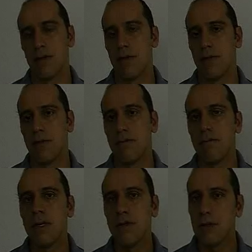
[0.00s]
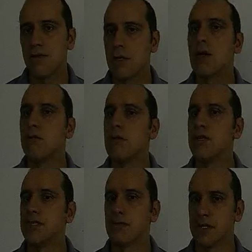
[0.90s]
The myth of
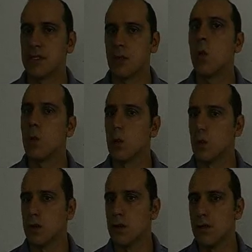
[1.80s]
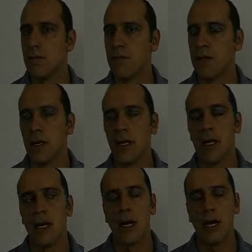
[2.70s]
globalism as a whole
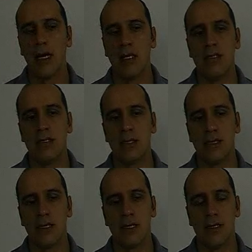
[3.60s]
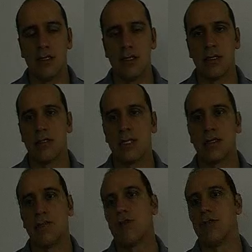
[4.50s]
is in a
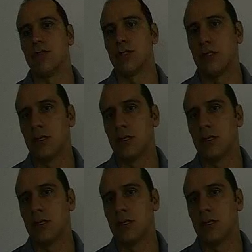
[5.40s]
dead-end road.